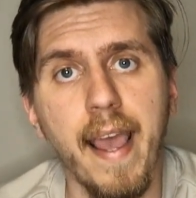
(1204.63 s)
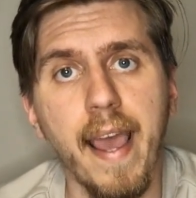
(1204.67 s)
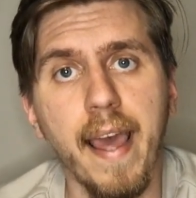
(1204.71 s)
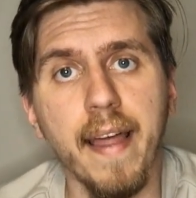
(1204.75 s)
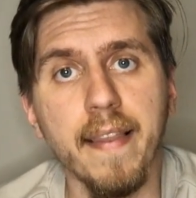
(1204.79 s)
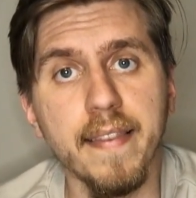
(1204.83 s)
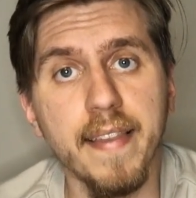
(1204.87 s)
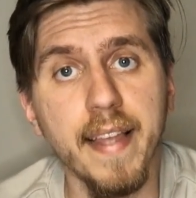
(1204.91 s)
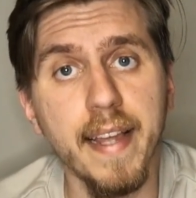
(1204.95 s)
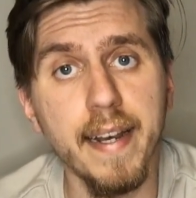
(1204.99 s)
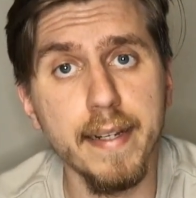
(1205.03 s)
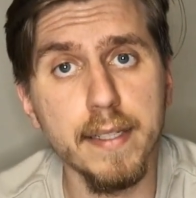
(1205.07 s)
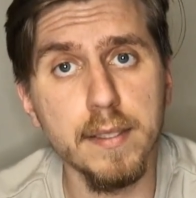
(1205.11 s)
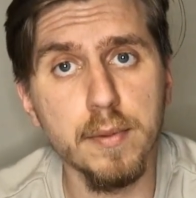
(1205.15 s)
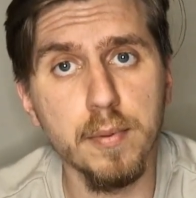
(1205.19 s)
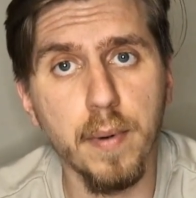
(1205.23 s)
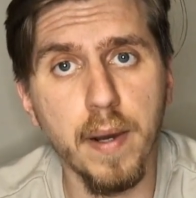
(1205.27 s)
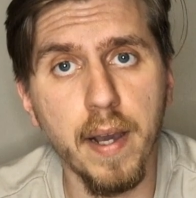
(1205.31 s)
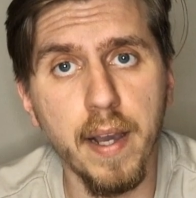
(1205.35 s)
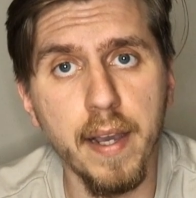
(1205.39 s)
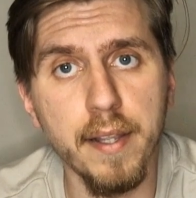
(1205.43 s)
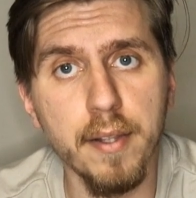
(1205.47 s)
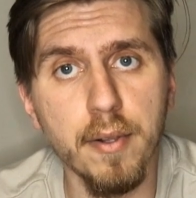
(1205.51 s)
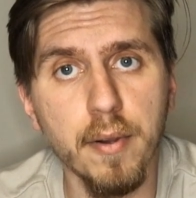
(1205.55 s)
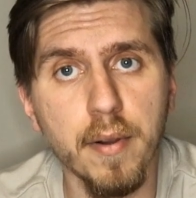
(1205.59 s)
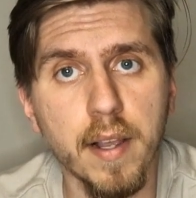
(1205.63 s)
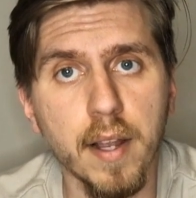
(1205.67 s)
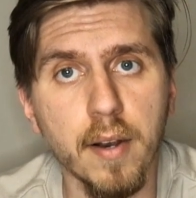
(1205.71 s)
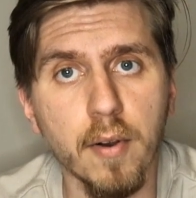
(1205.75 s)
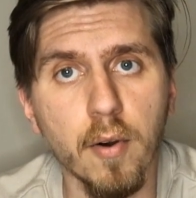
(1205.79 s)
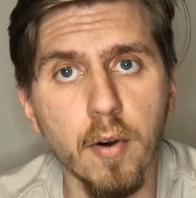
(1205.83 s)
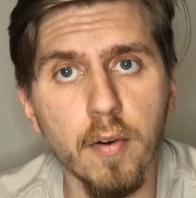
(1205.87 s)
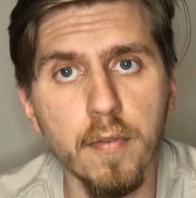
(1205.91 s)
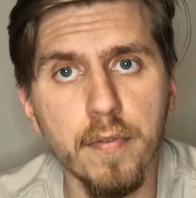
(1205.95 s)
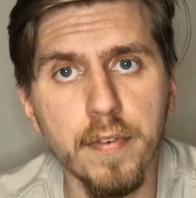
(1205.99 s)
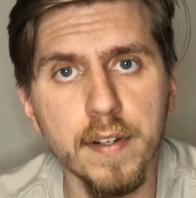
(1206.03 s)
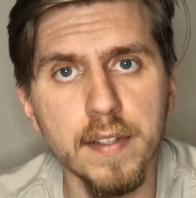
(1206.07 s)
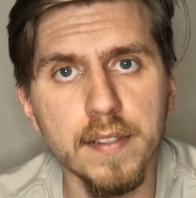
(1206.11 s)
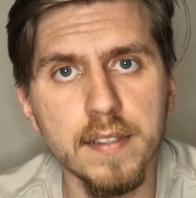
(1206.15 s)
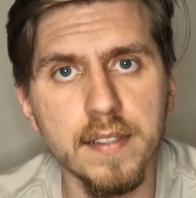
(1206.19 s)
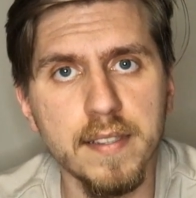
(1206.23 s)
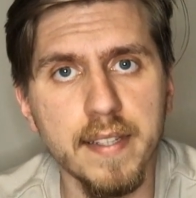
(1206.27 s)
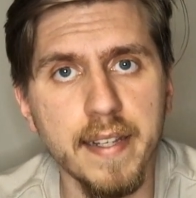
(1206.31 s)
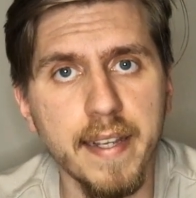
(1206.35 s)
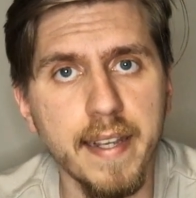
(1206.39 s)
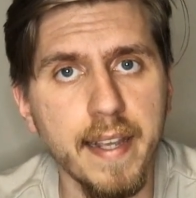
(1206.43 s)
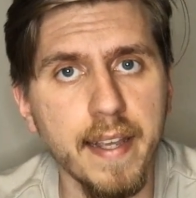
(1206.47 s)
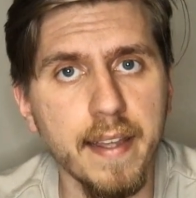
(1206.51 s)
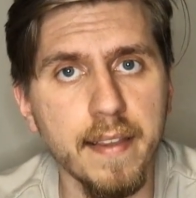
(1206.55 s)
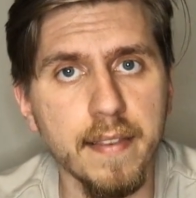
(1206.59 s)
And that is why you can often
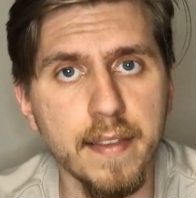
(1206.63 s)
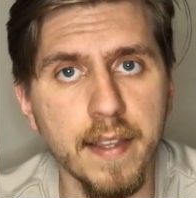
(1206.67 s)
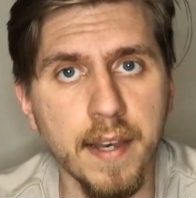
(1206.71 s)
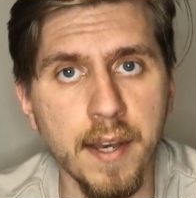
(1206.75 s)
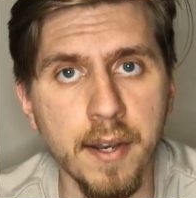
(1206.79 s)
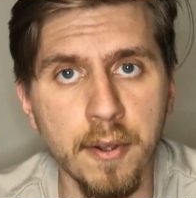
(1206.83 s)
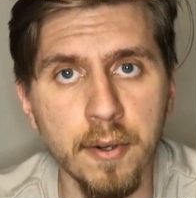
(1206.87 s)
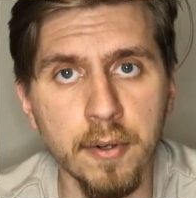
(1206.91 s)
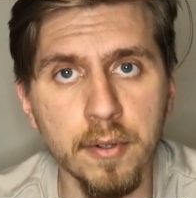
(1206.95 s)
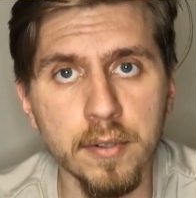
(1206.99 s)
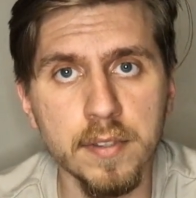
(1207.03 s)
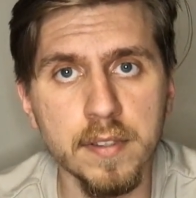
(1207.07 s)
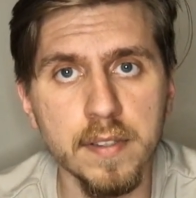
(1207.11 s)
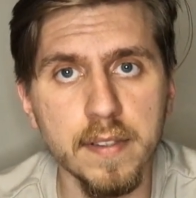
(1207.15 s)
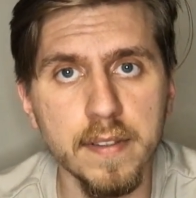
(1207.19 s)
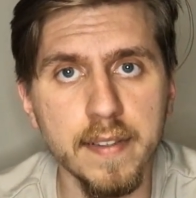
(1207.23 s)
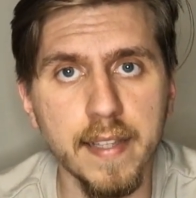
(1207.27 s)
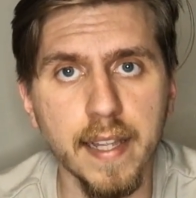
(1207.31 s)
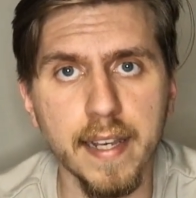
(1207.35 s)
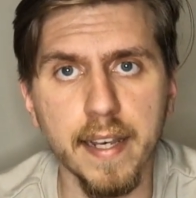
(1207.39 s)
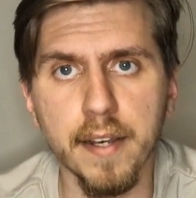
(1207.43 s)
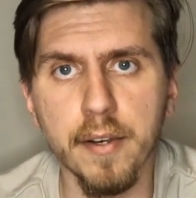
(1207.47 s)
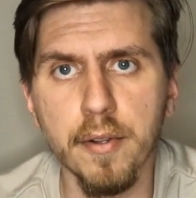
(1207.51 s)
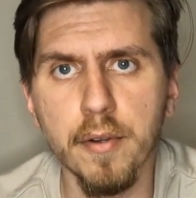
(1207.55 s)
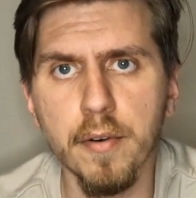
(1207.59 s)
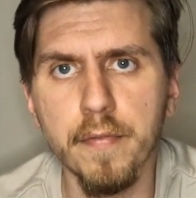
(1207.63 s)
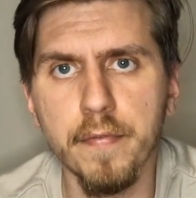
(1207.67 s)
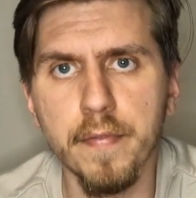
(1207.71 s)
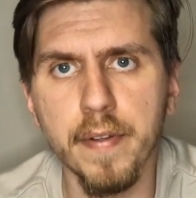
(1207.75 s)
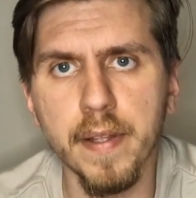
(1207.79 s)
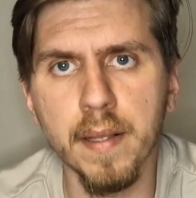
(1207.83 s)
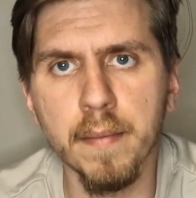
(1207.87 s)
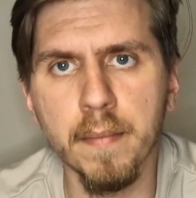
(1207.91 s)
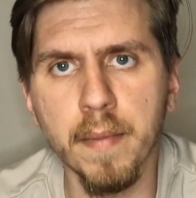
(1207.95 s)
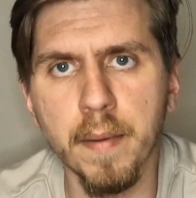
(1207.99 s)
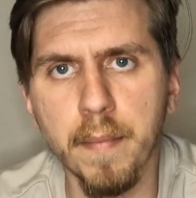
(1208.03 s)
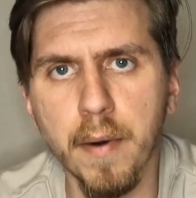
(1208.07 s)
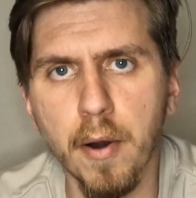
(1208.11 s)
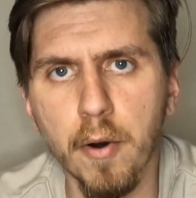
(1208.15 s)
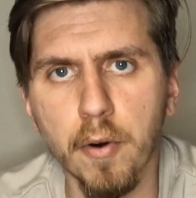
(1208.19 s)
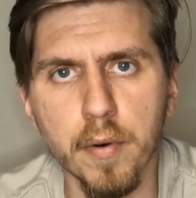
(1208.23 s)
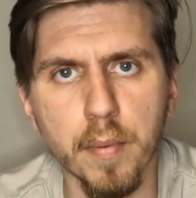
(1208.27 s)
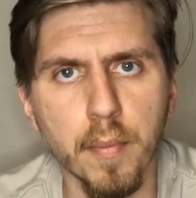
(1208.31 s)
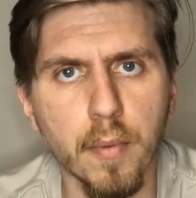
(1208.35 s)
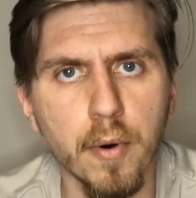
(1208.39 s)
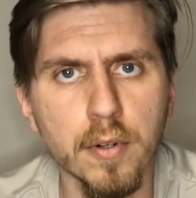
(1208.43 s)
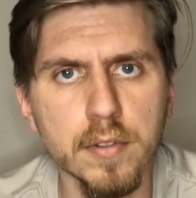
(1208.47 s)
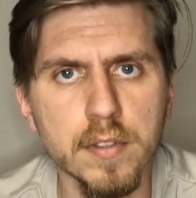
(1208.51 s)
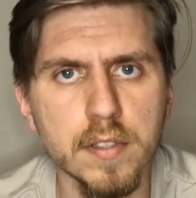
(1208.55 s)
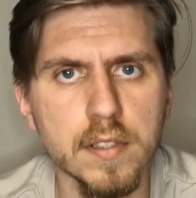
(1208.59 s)
see in the news that a new film
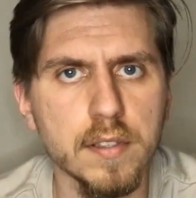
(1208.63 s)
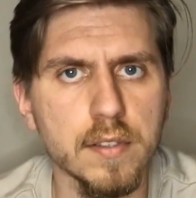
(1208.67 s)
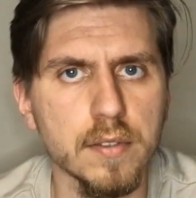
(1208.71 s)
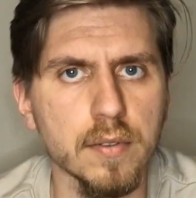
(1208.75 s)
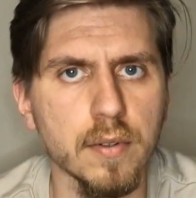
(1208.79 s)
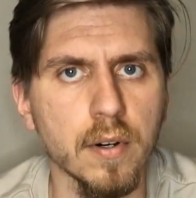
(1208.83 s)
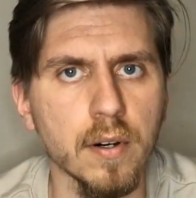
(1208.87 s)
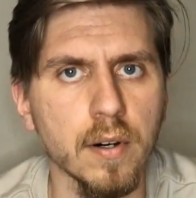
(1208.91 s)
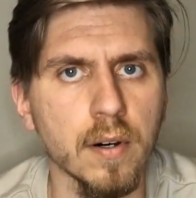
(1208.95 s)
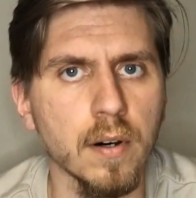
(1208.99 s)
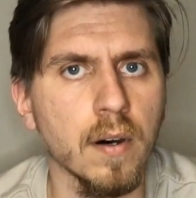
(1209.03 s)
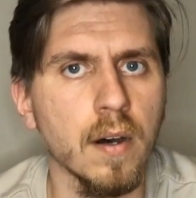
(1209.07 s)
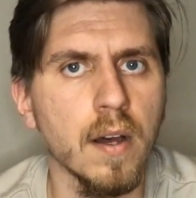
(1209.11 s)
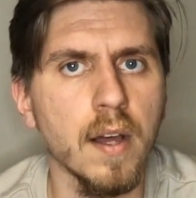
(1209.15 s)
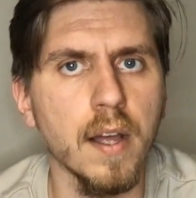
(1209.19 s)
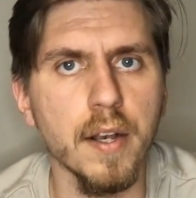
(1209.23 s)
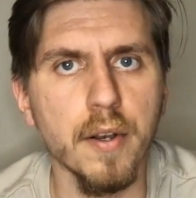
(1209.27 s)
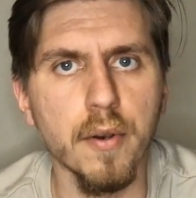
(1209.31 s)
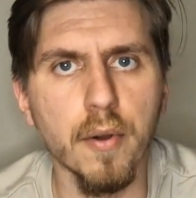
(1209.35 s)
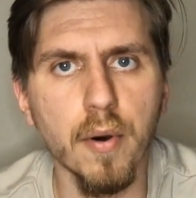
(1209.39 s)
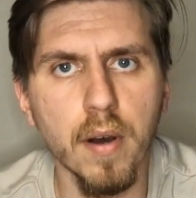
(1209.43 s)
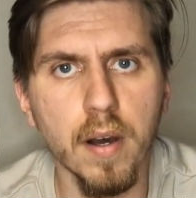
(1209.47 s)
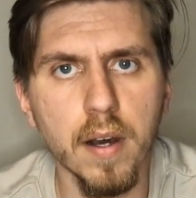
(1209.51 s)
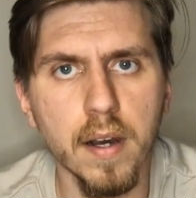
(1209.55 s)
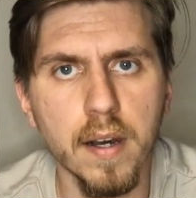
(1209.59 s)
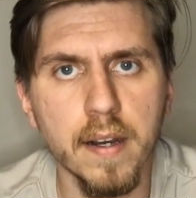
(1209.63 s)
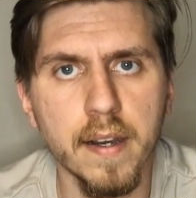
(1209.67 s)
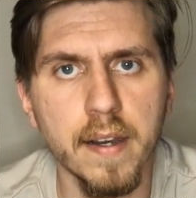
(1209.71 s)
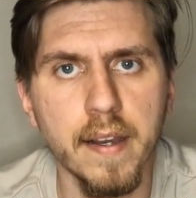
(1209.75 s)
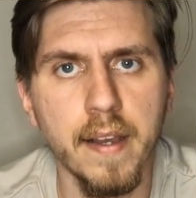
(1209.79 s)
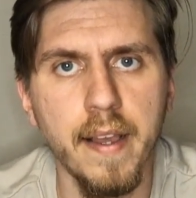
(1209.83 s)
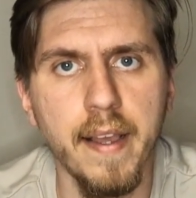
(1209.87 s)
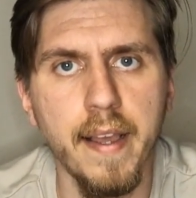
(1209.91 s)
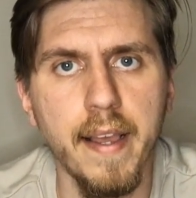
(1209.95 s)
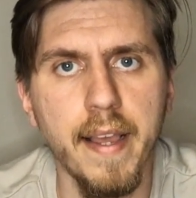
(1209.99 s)
about Moses or Noah